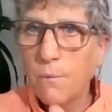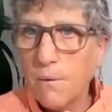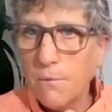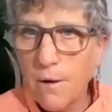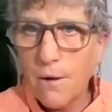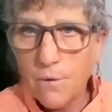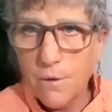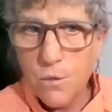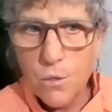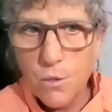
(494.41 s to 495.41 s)
you've been following
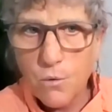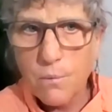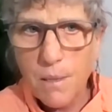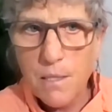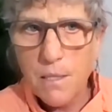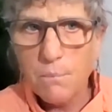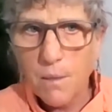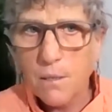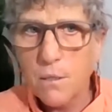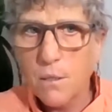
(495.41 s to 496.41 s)
us, you know the basic
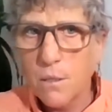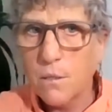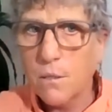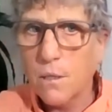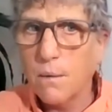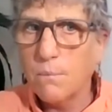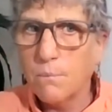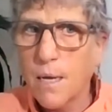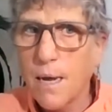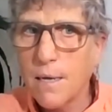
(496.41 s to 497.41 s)
mix is worm
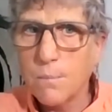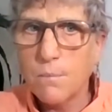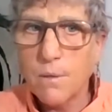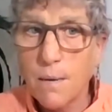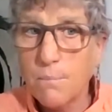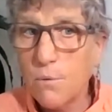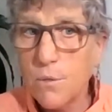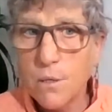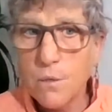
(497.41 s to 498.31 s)
castings and kelp.